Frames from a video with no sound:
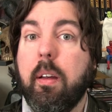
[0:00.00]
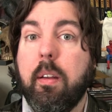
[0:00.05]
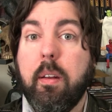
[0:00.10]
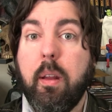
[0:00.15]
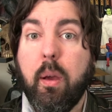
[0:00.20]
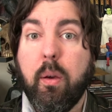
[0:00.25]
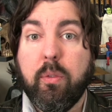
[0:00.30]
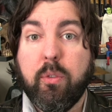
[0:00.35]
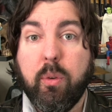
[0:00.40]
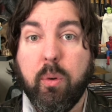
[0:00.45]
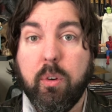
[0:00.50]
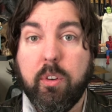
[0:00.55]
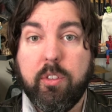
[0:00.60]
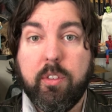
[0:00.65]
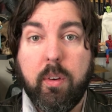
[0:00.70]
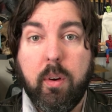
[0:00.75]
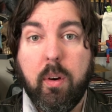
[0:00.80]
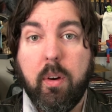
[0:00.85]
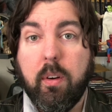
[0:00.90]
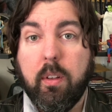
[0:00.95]
Now, of course,
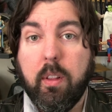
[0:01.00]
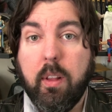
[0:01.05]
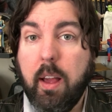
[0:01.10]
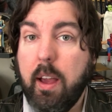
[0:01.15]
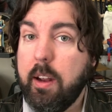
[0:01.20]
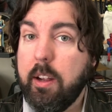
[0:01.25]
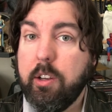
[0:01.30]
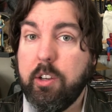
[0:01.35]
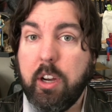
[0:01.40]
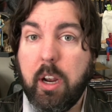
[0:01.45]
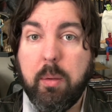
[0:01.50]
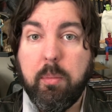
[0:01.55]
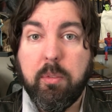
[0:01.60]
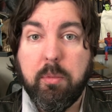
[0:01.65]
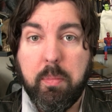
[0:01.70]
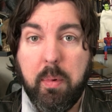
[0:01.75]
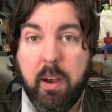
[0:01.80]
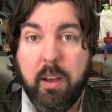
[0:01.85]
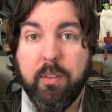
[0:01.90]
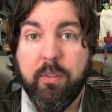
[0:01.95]
there are a lot of James
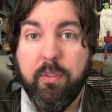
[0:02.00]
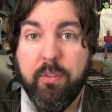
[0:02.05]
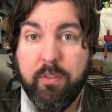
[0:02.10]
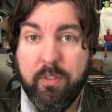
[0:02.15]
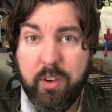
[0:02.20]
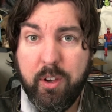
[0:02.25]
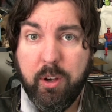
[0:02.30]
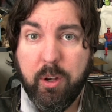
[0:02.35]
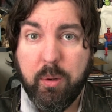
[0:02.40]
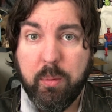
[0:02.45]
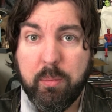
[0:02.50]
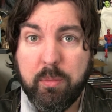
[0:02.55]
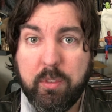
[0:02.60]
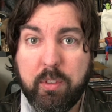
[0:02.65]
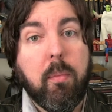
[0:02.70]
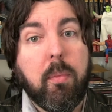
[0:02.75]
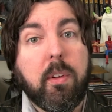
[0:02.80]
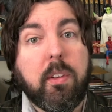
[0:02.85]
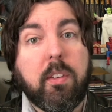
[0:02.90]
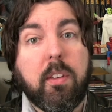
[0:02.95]
Bond films,
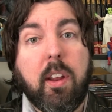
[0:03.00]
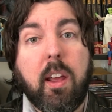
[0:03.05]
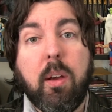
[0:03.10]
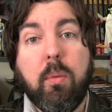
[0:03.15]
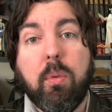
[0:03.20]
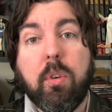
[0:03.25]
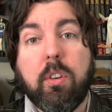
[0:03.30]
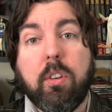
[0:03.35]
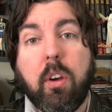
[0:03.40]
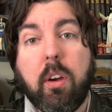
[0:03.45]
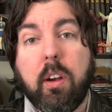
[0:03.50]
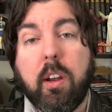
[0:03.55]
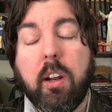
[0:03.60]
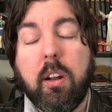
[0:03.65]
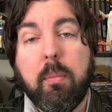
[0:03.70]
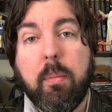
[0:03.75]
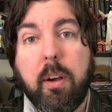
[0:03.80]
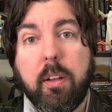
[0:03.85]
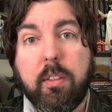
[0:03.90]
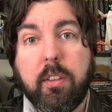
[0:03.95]
but today we're talking
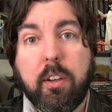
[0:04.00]
about